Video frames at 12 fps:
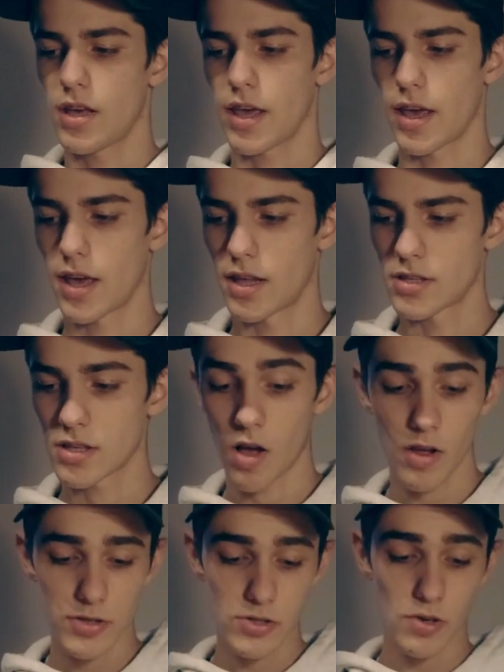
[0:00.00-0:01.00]
And
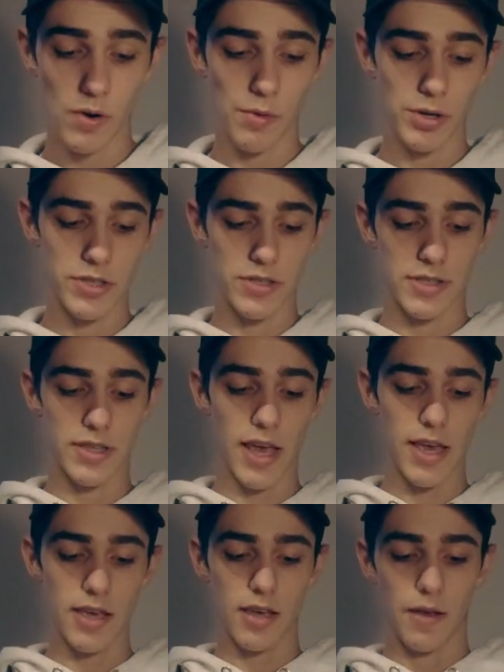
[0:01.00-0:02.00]
also I want to
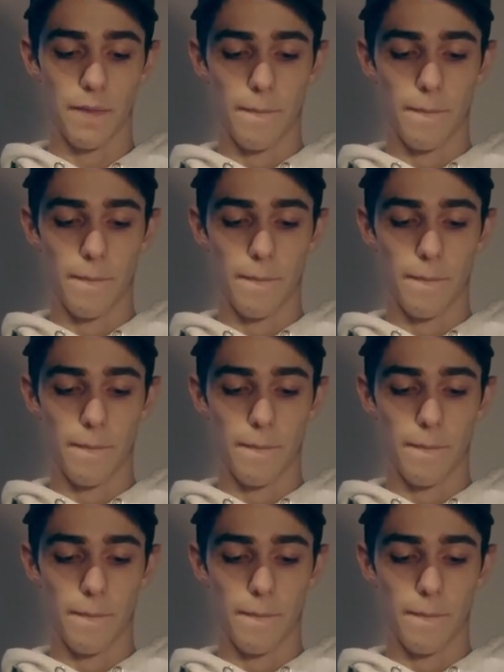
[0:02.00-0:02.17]
say,